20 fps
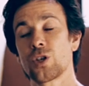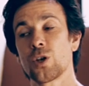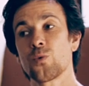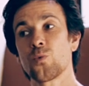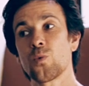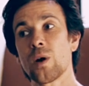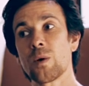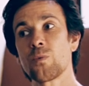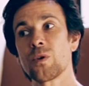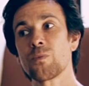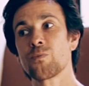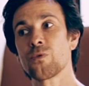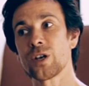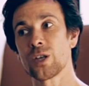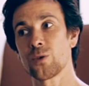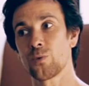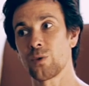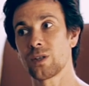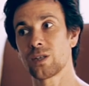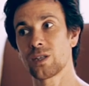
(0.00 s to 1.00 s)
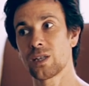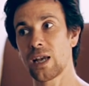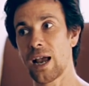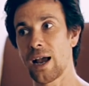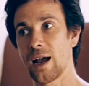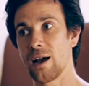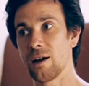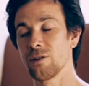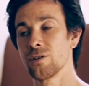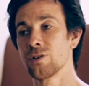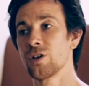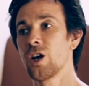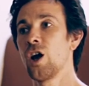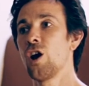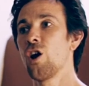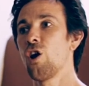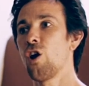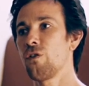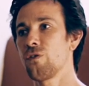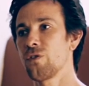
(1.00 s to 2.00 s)
when we breathe with sound,
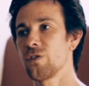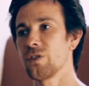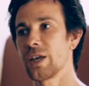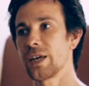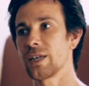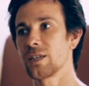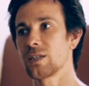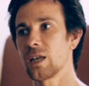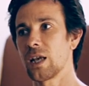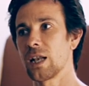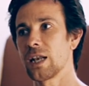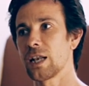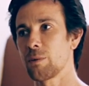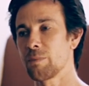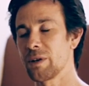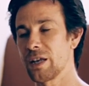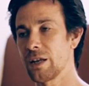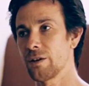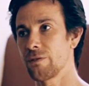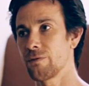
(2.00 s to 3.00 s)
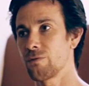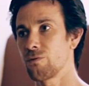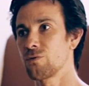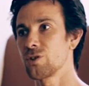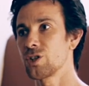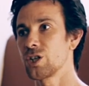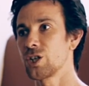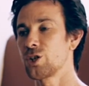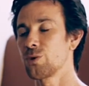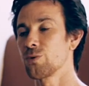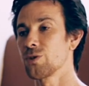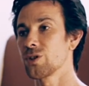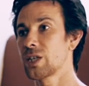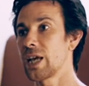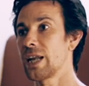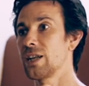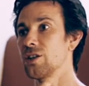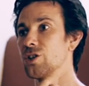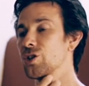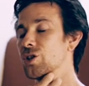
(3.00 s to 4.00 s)
often there's a little bit of residual
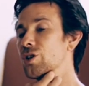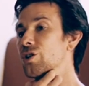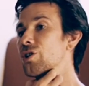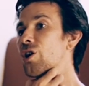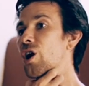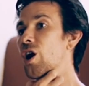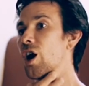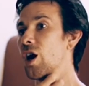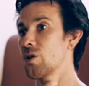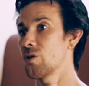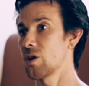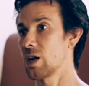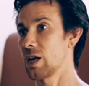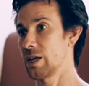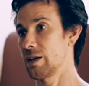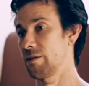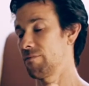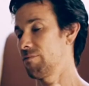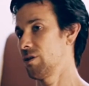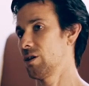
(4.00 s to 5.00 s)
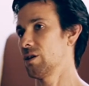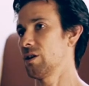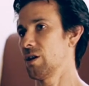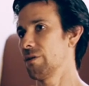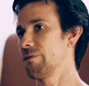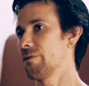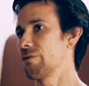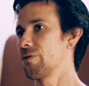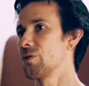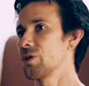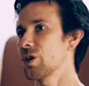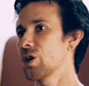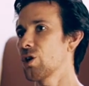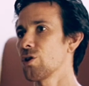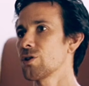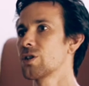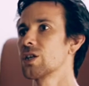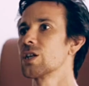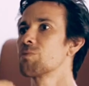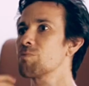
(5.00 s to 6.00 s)
tension, not only, you know, from the
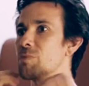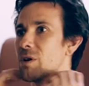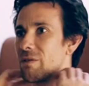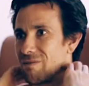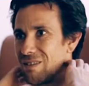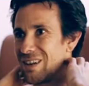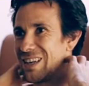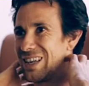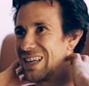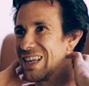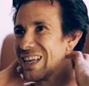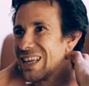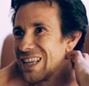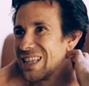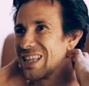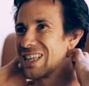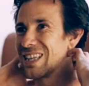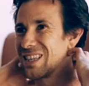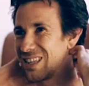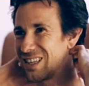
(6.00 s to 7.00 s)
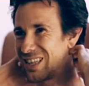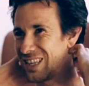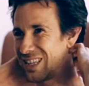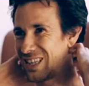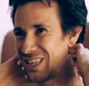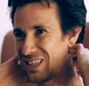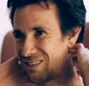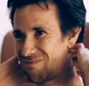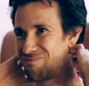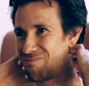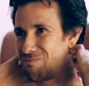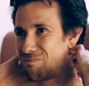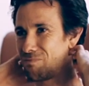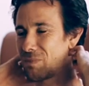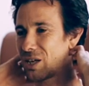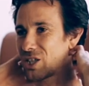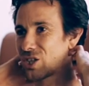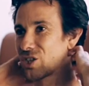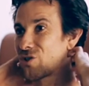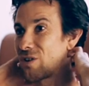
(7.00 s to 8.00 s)
glottis, but in the
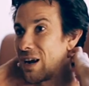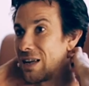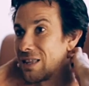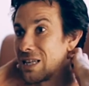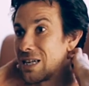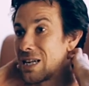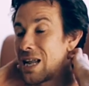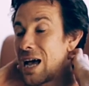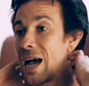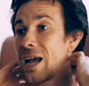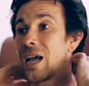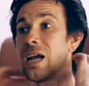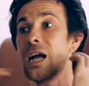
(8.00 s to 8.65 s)
muscles around the neck.